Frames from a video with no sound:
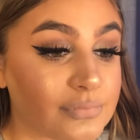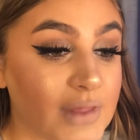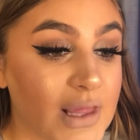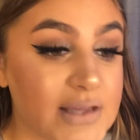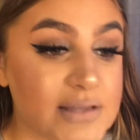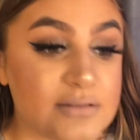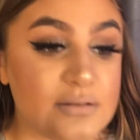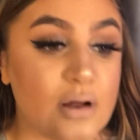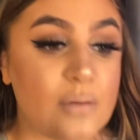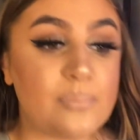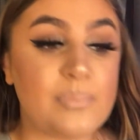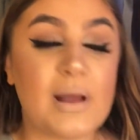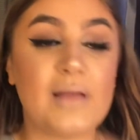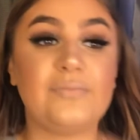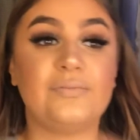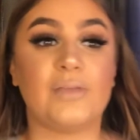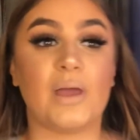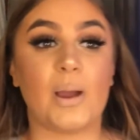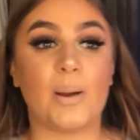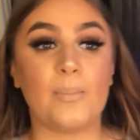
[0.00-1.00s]
It's not bad
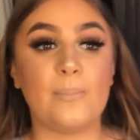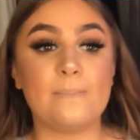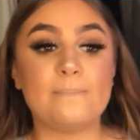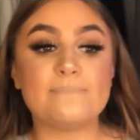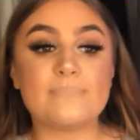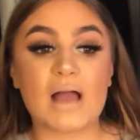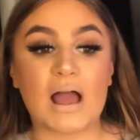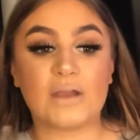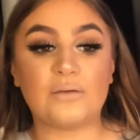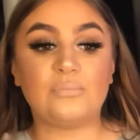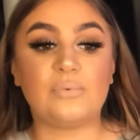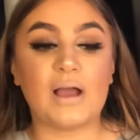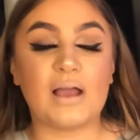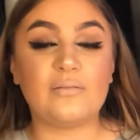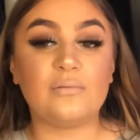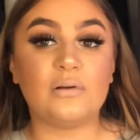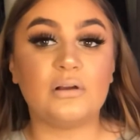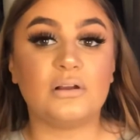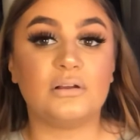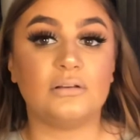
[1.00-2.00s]
though. I'd
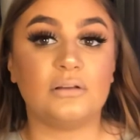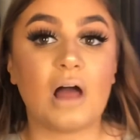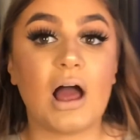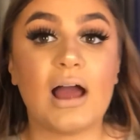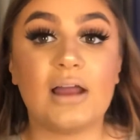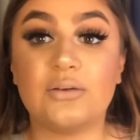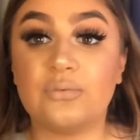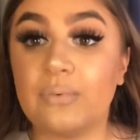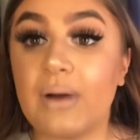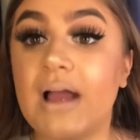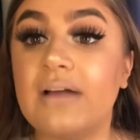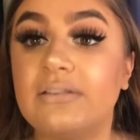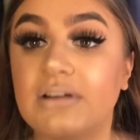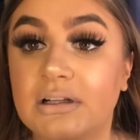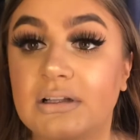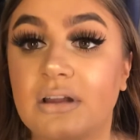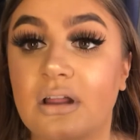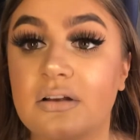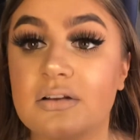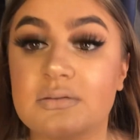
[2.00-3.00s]
wear a
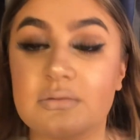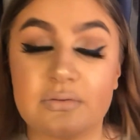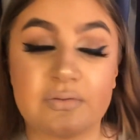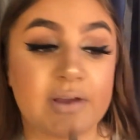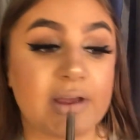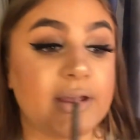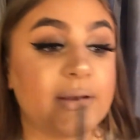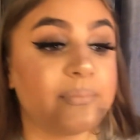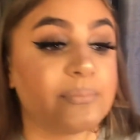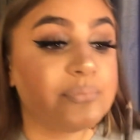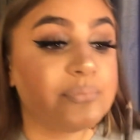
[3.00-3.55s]
gloss with it.